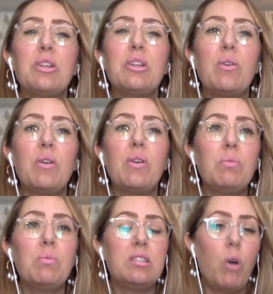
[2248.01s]
So it
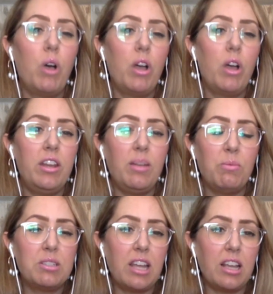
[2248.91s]
was the one, it
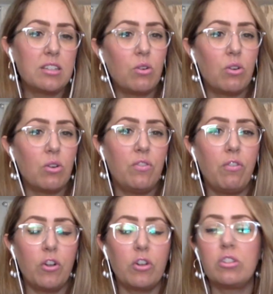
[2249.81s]
was like sort of
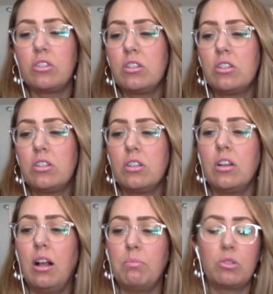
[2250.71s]
the first
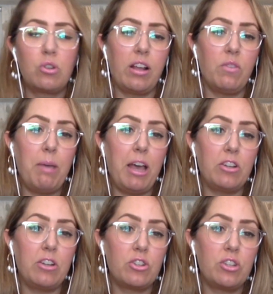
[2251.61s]
um, strike of the
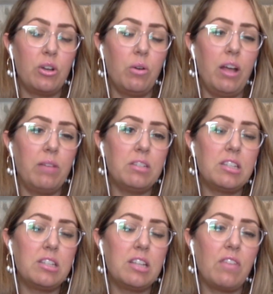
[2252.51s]
match. So I
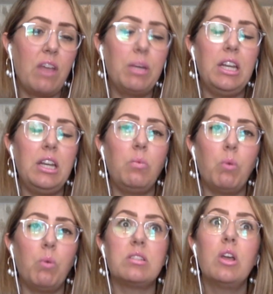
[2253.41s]
always think of that one and
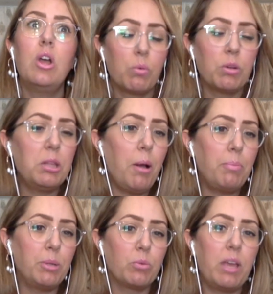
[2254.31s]
it was really
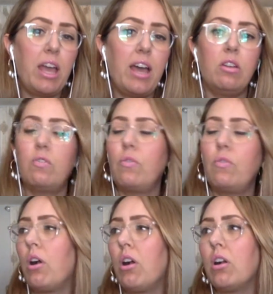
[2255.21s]
popular. We had it
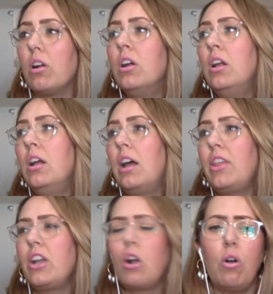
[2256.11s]
for,
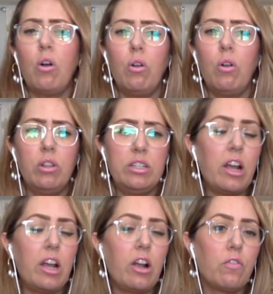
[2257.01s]
I think our whole
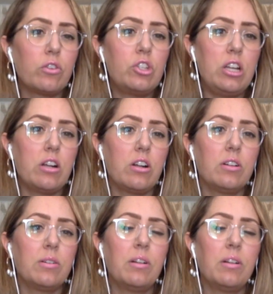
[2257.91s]
entire first
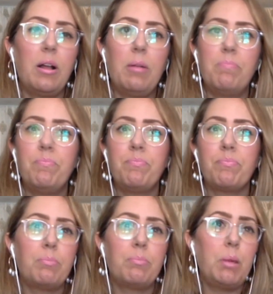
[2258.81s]
year. Um,
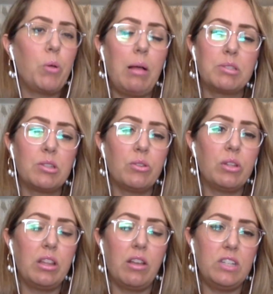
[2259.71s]
people
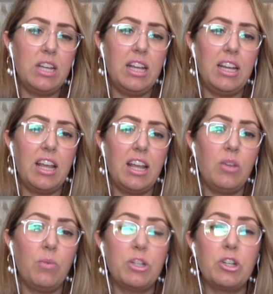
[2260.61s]
absolutely loved it. And I,
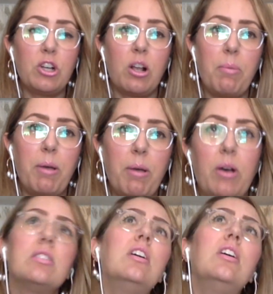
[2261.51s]
you wanna talk about
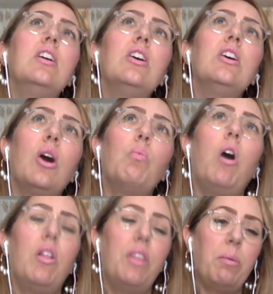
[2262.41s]
a
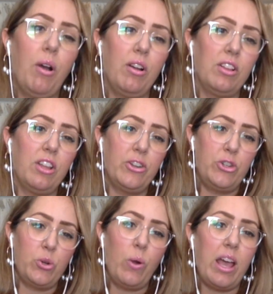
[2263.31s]
wall that brought a
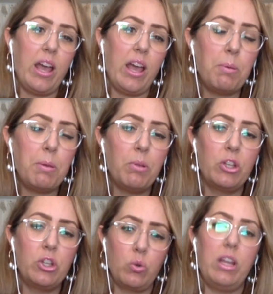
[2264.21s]
lot of joy. I think
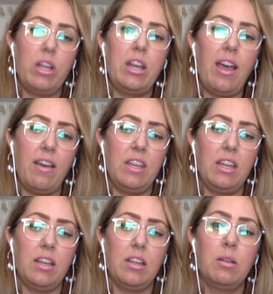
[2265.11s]
people enjoyed
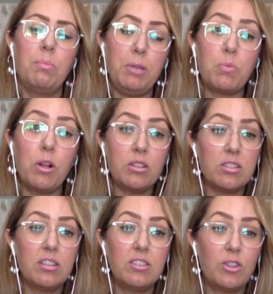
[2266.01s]
having beach
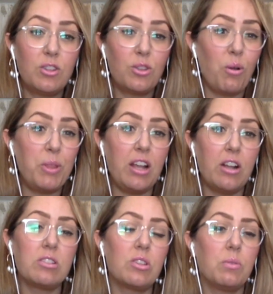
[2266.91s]
balls to throw up in
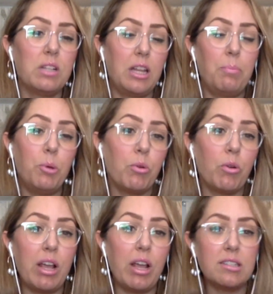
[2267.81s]
the air. So there were a lot of
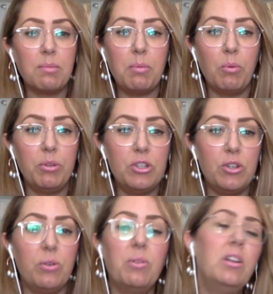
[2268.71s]
boomerangs that people would
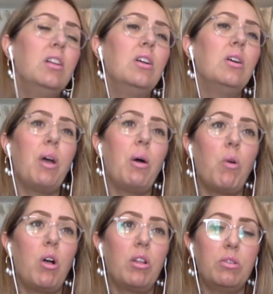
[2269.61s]
do with that wall.